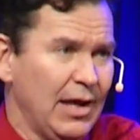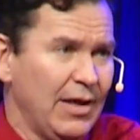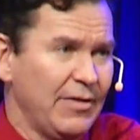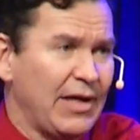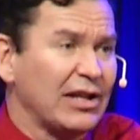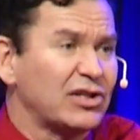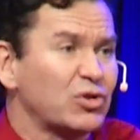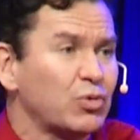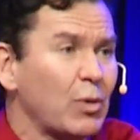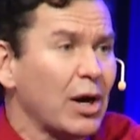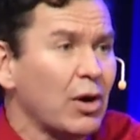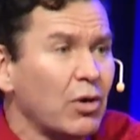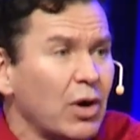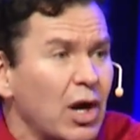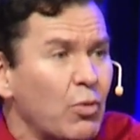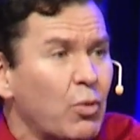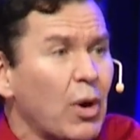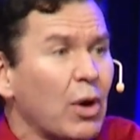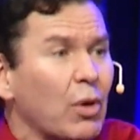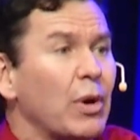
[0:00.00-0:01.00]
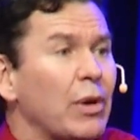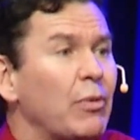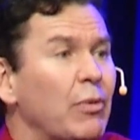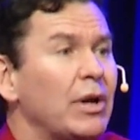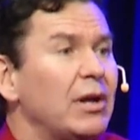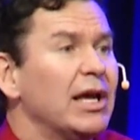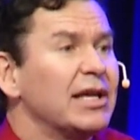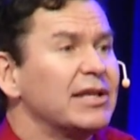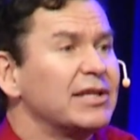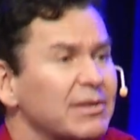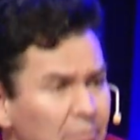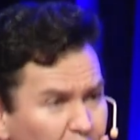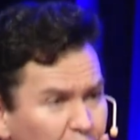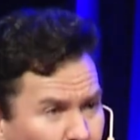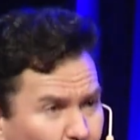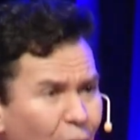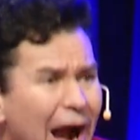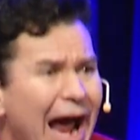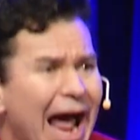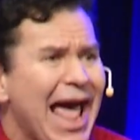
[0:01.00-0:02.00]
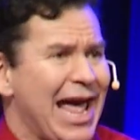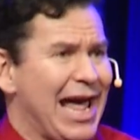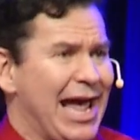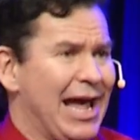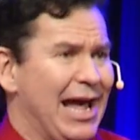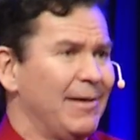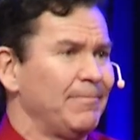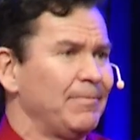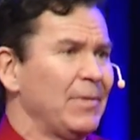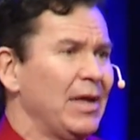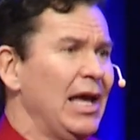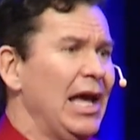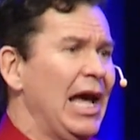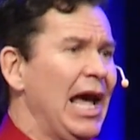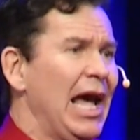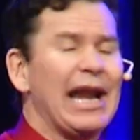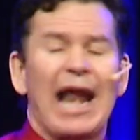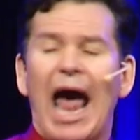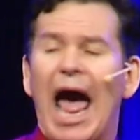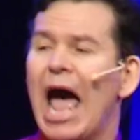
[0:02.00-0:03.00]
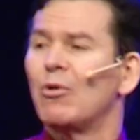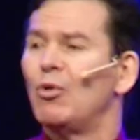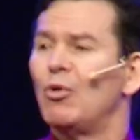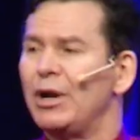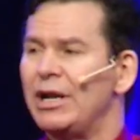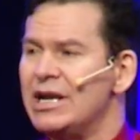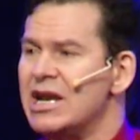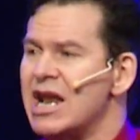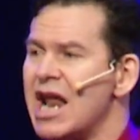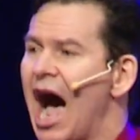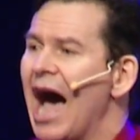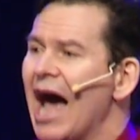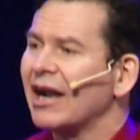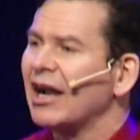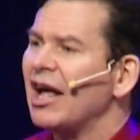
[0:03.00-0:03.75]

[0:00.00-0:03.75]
That's where, where we would pray and I would not